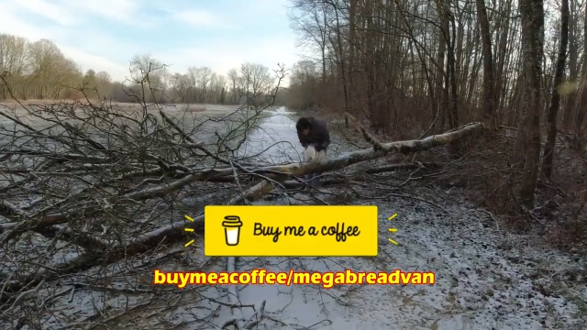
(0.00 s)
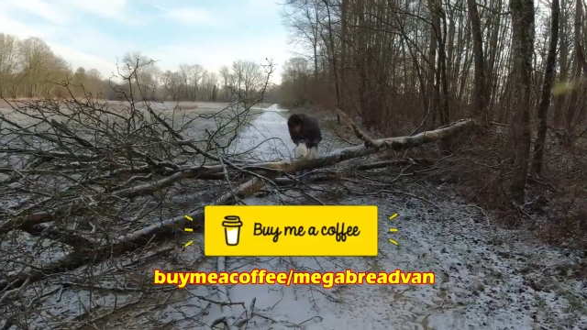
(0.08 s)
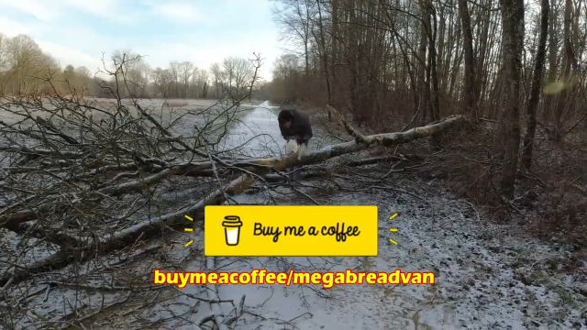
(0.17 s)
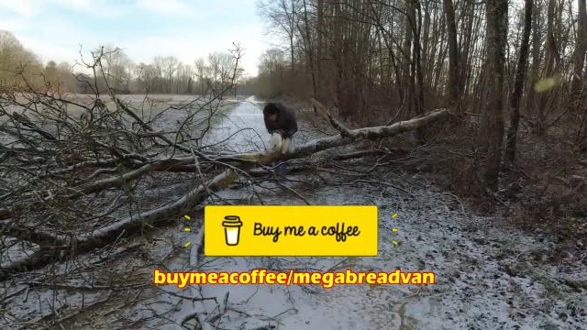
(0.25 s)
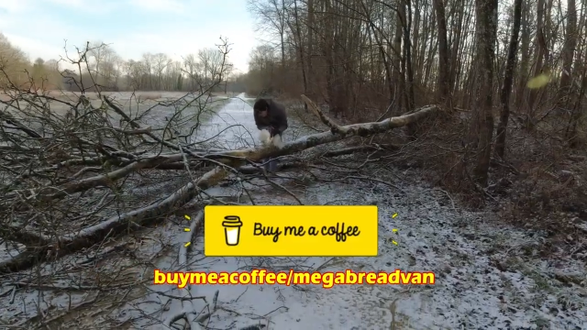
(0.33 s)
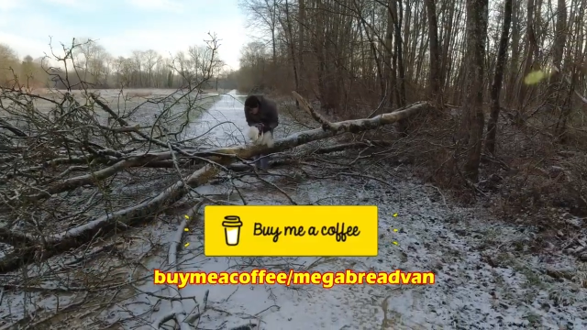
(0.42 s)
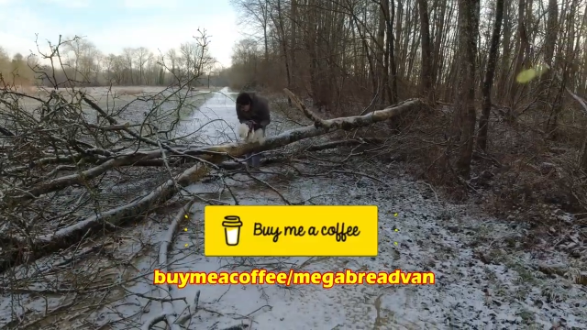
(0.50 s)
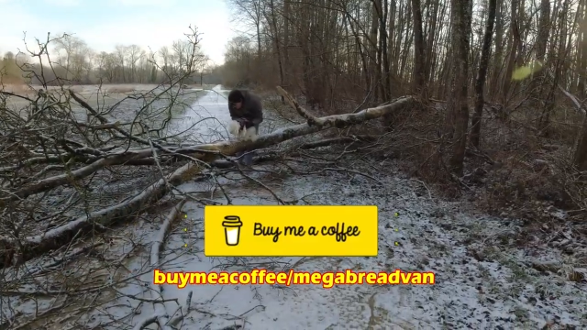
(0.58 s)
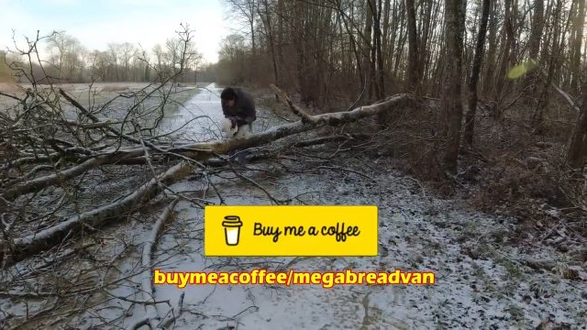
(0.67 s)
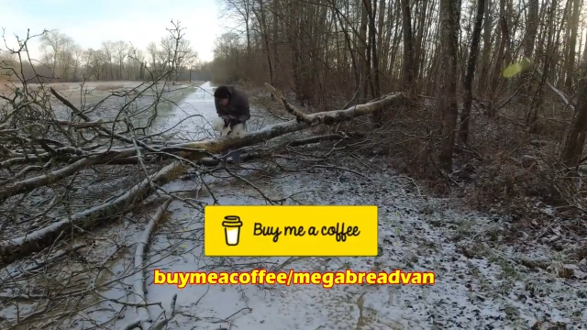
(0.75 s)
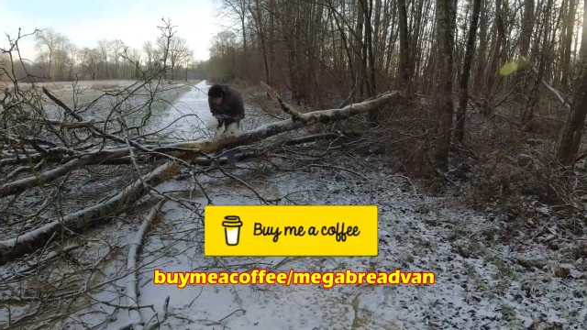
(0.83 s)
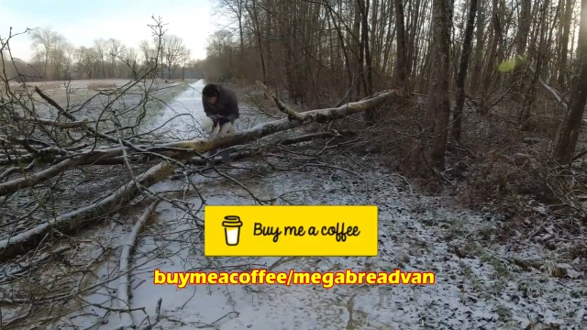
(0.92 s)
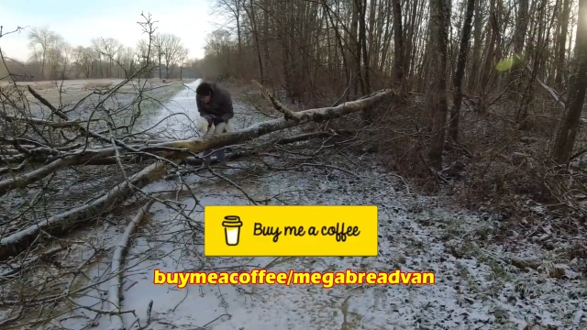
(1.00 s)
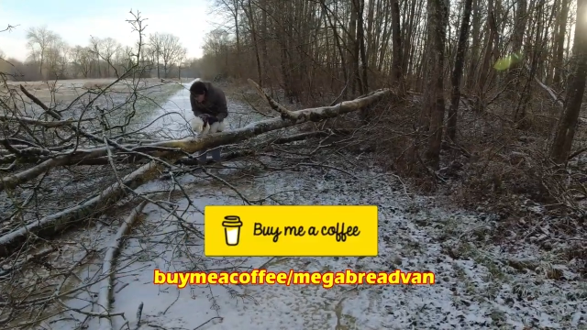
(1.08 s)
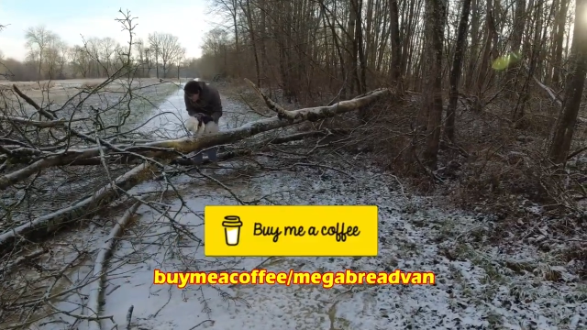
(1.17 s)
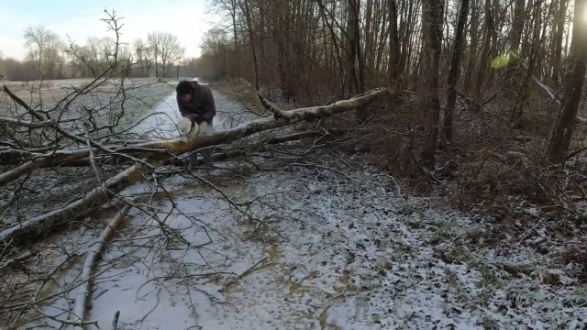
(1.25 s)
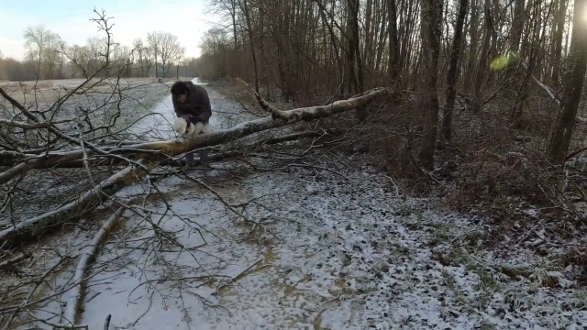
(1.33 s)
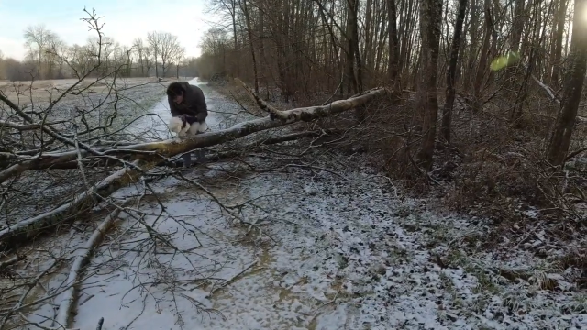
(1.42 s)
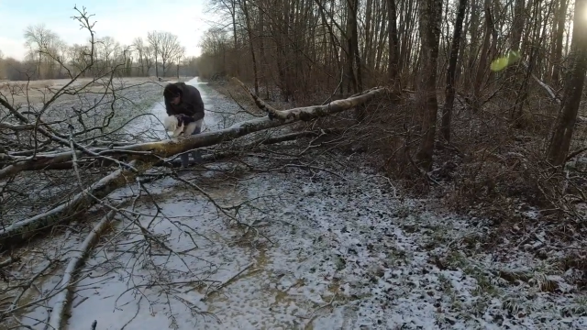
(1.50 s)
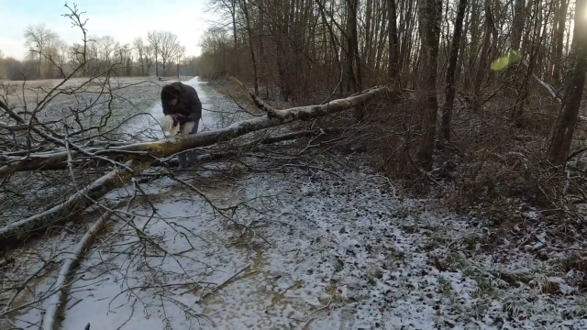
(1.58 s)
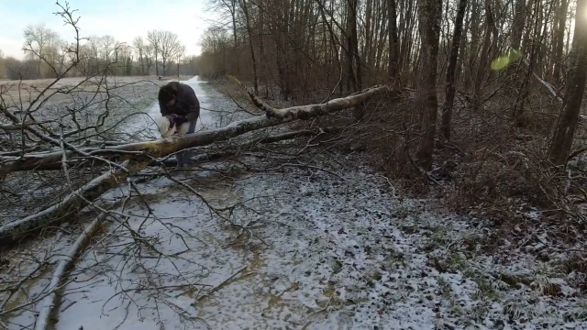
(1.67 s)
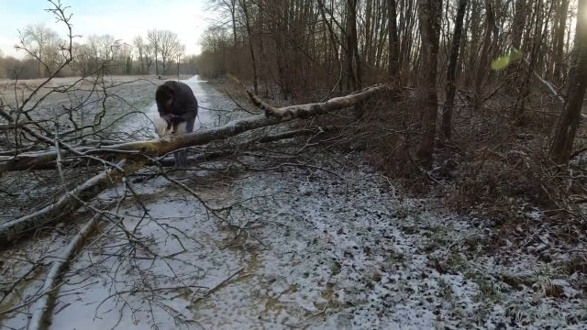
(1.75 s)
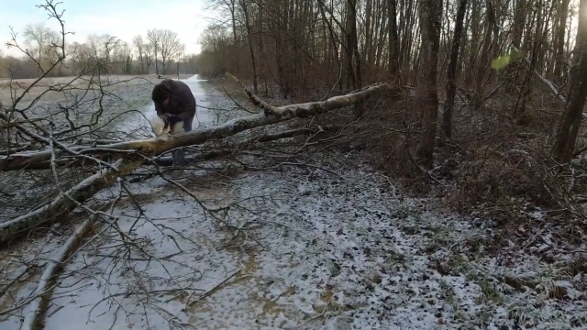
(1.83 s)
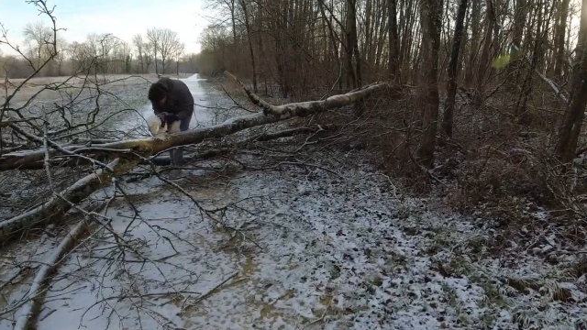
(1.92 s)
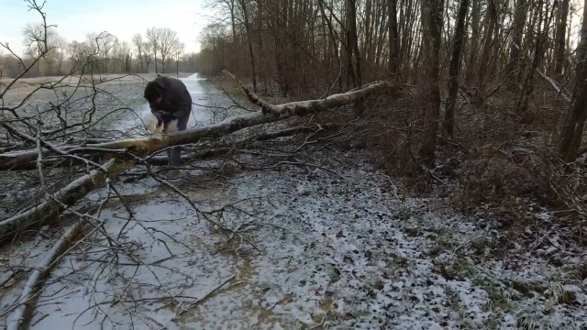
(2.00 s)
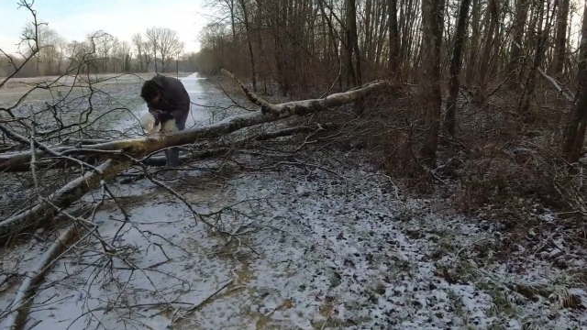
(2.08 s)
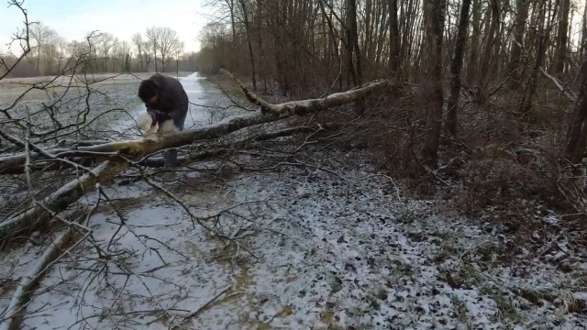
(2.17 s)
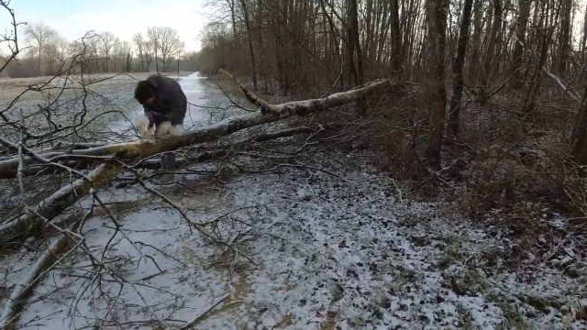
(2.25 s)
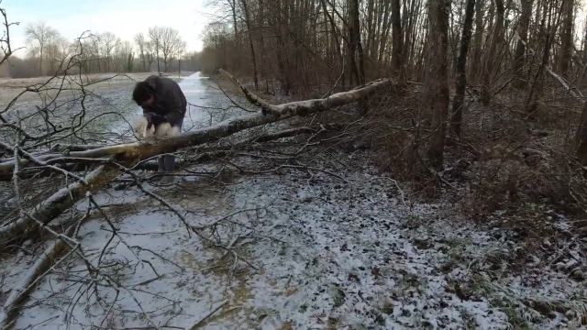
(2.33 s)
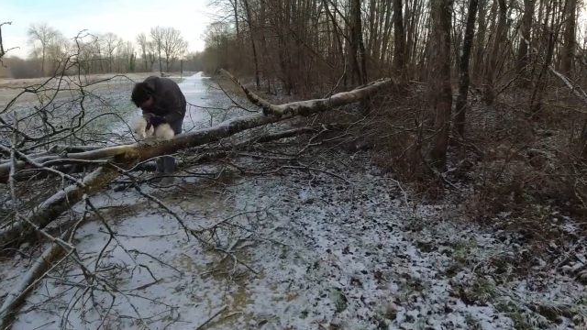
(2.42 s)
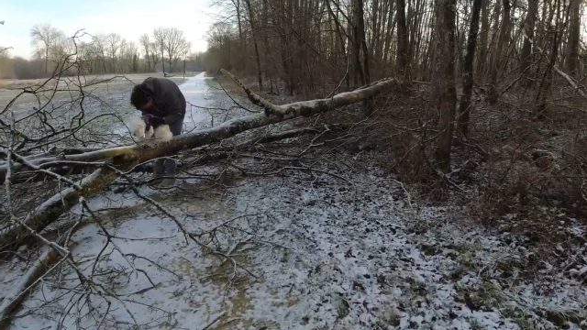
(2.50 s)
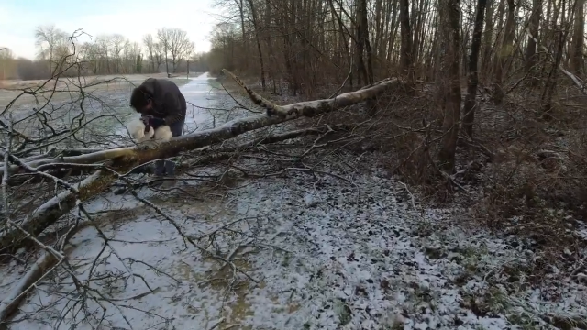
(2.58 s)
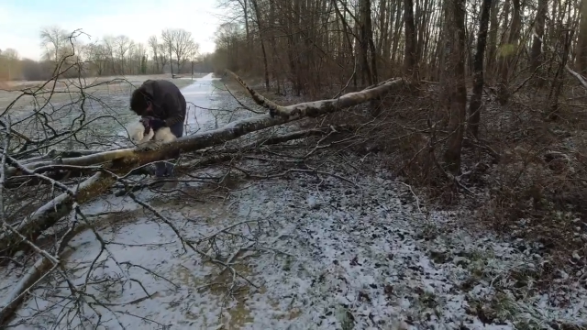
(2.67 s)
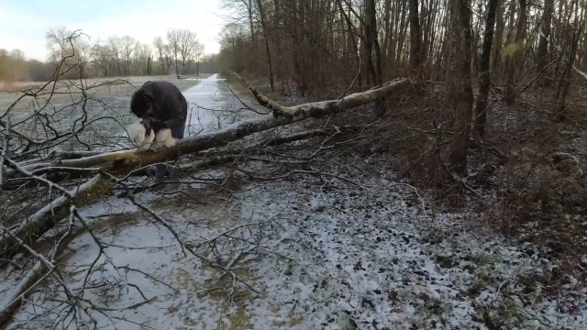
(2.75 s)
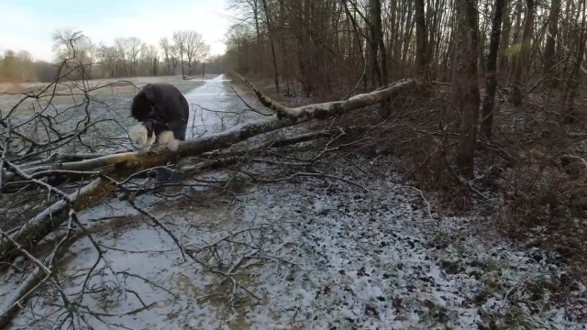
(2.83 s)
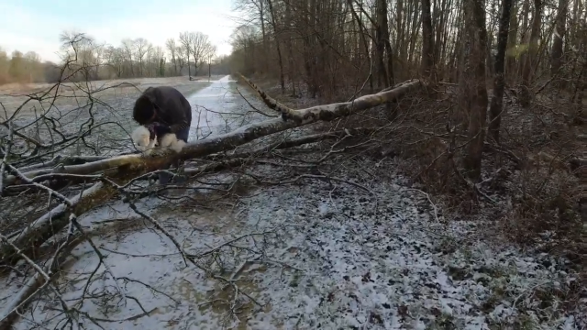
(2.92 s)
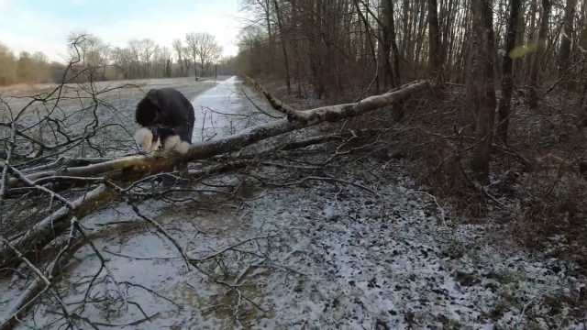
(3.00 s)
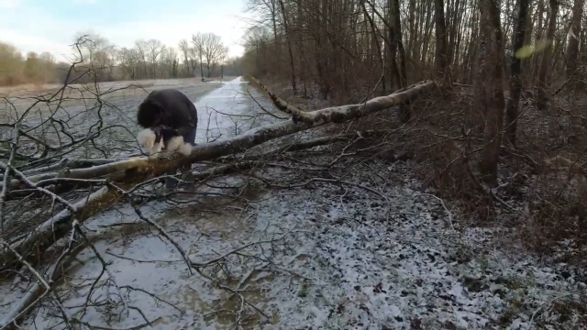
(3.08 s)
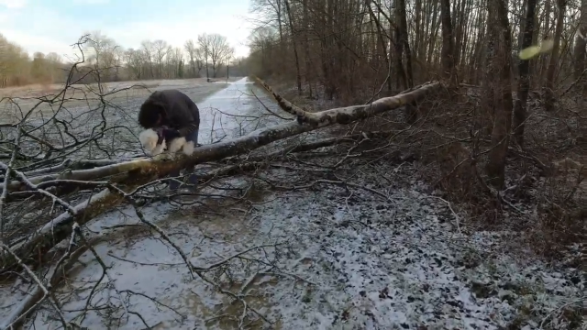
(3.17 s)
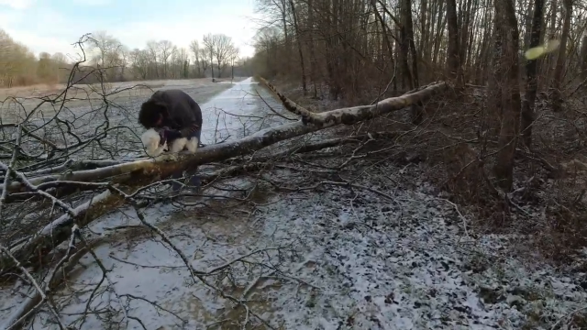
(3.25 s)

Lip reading: [unreadable: no face in view]